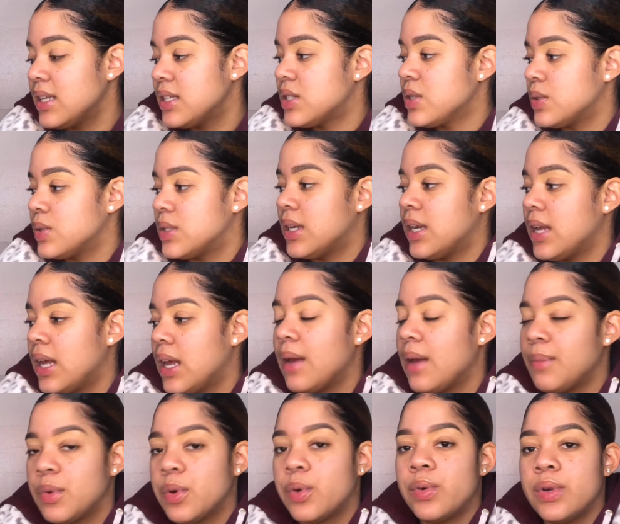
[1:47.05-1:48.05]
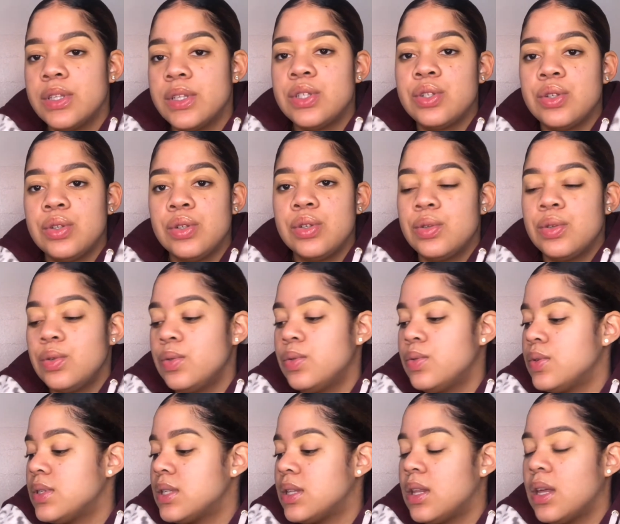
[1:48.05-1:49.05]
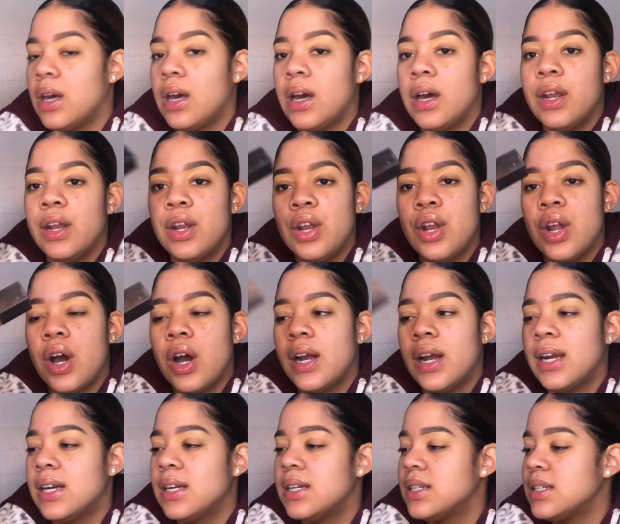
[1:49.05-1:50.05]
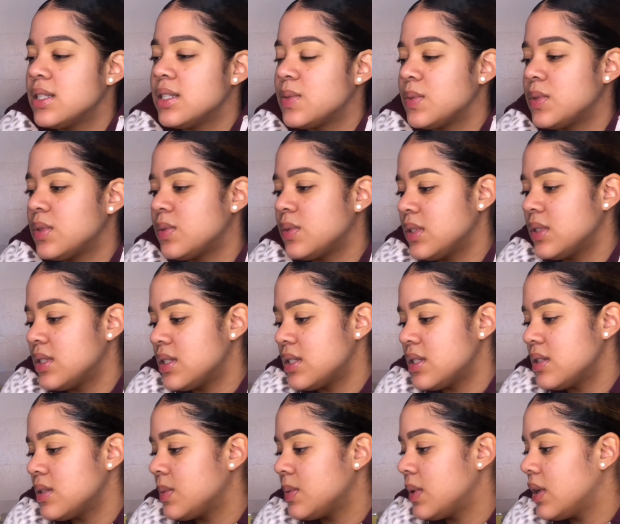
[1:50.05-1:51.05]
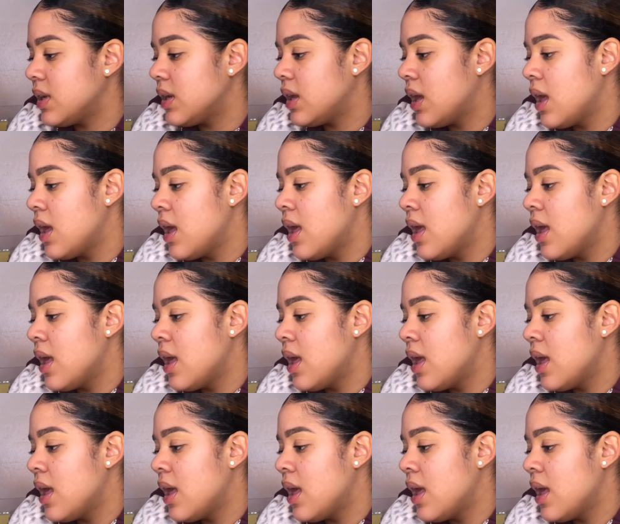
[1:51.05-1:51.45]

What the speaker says: So today I'm going to use the Nars, which one is this one?